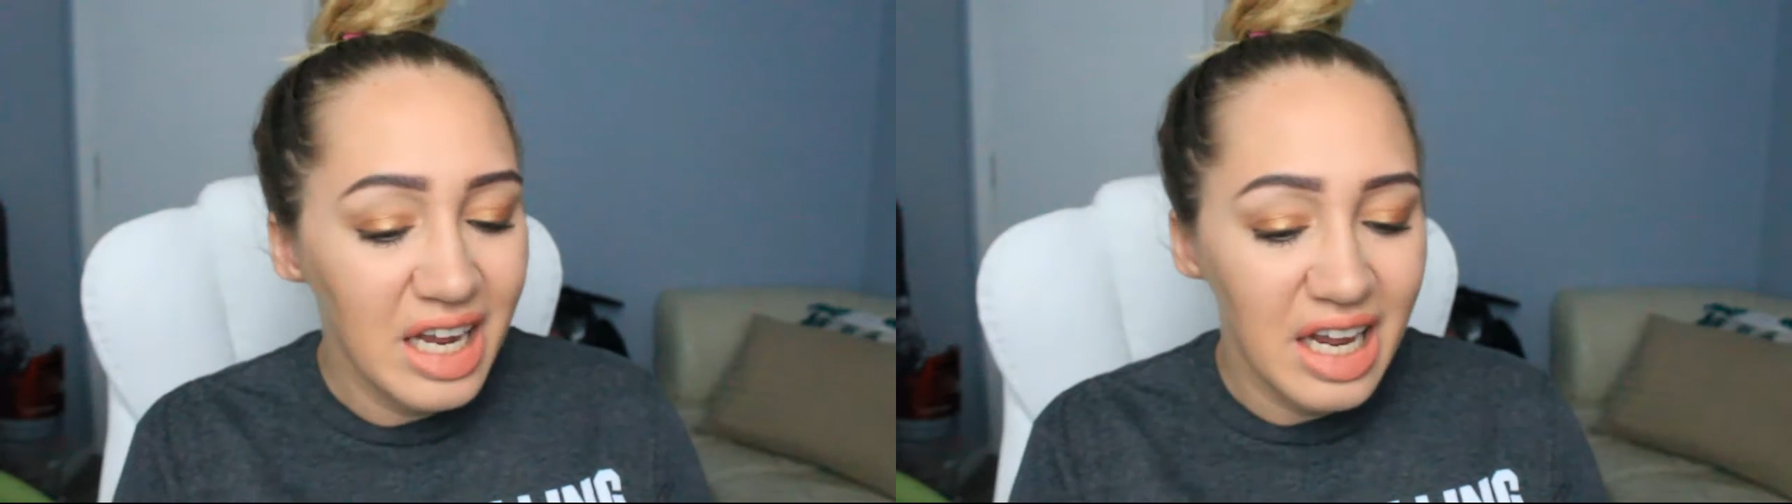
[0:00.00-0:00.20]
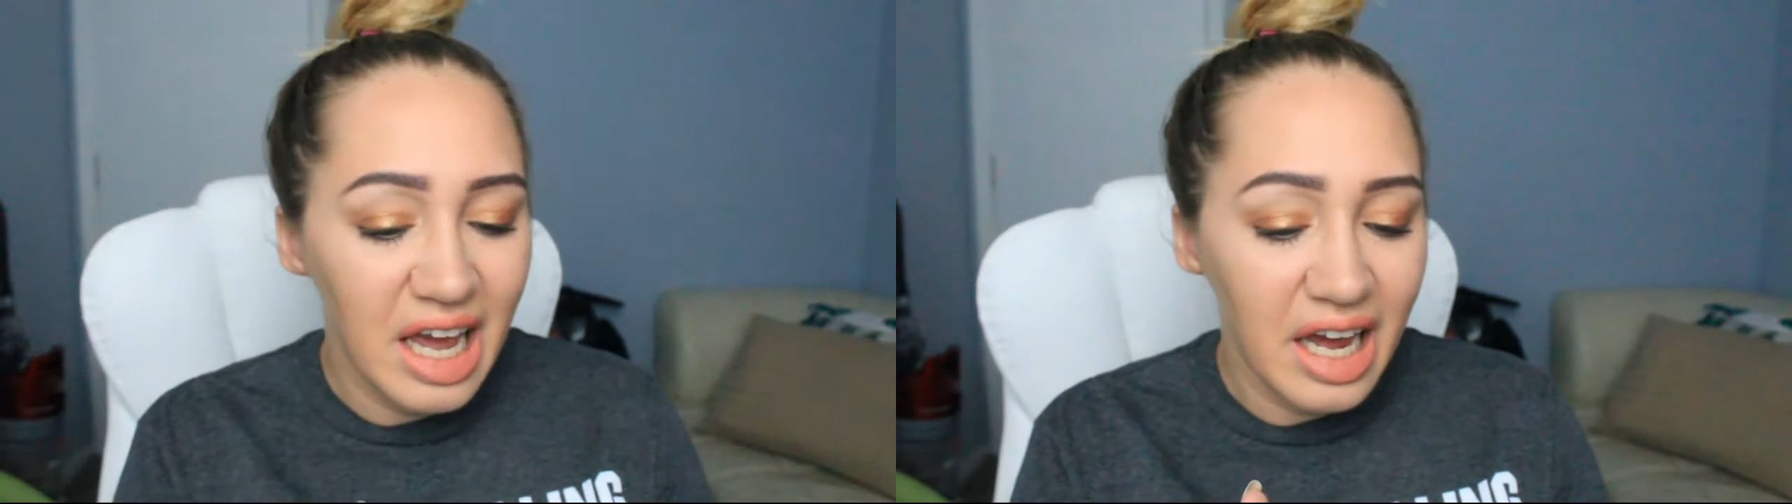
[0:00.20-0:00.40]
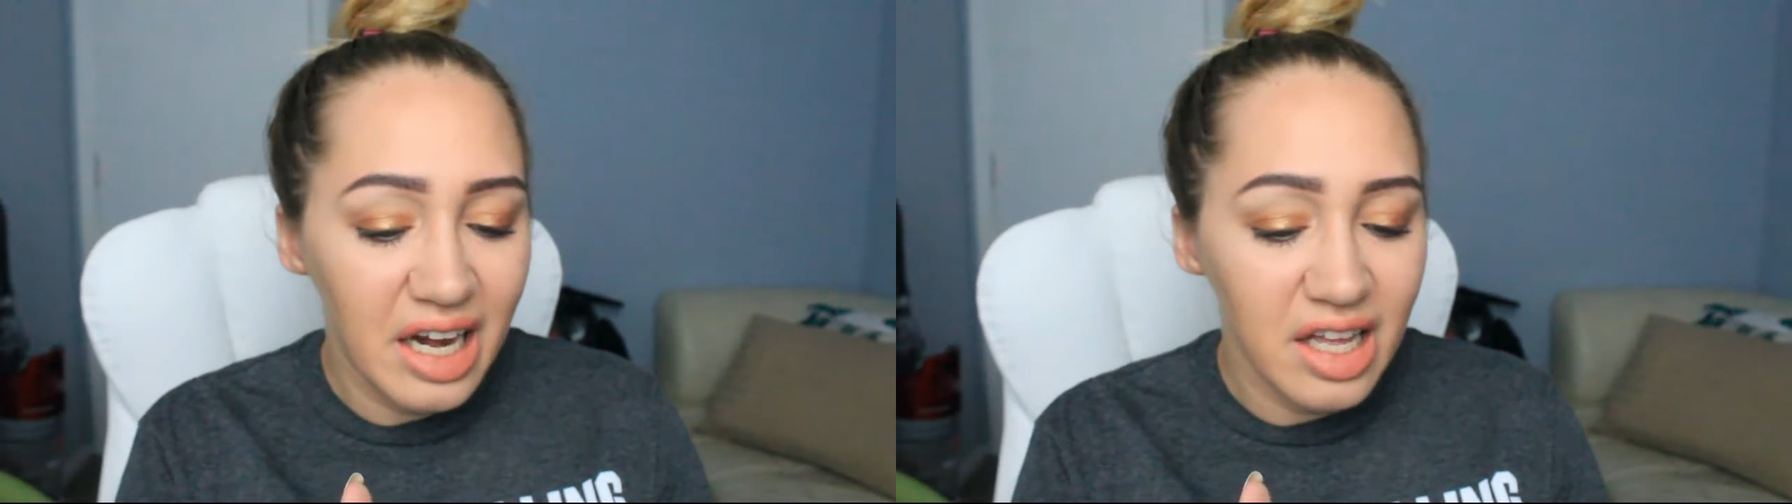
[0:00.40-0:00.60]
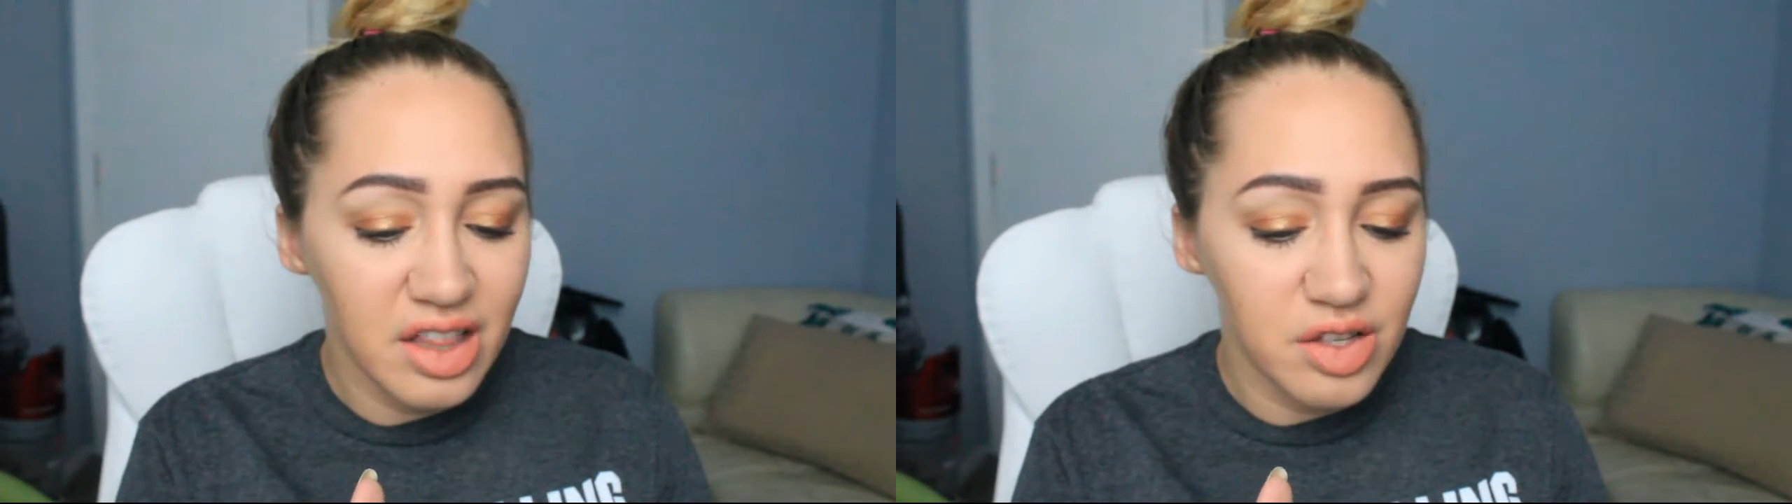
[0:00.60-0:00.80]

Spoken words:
didn't hate it.